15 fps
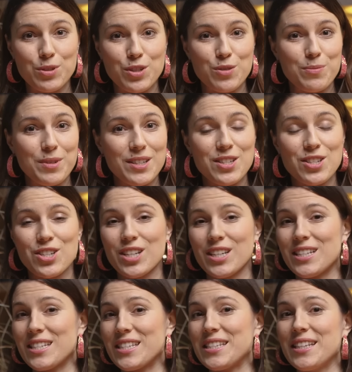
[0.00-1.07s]
which means she
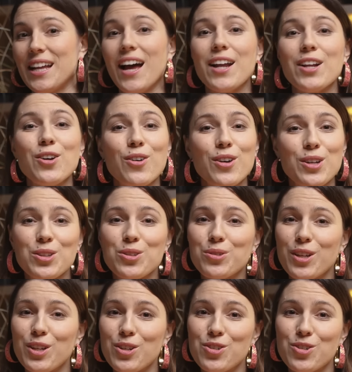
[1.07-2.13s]
is not going
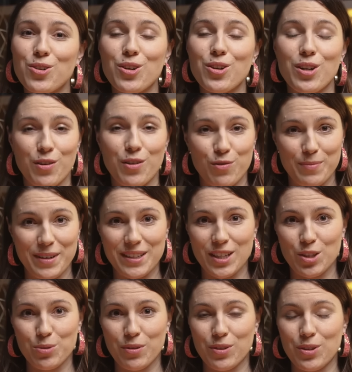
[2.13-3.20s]
to enjoy
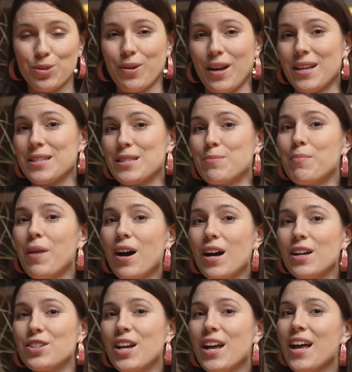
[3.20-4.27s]
lovemaking with you as
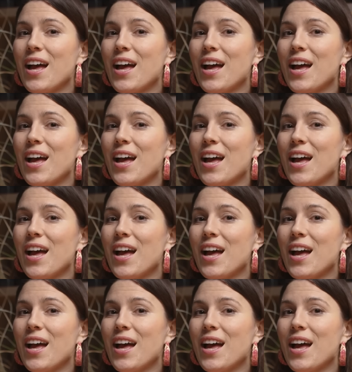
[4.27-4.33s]
much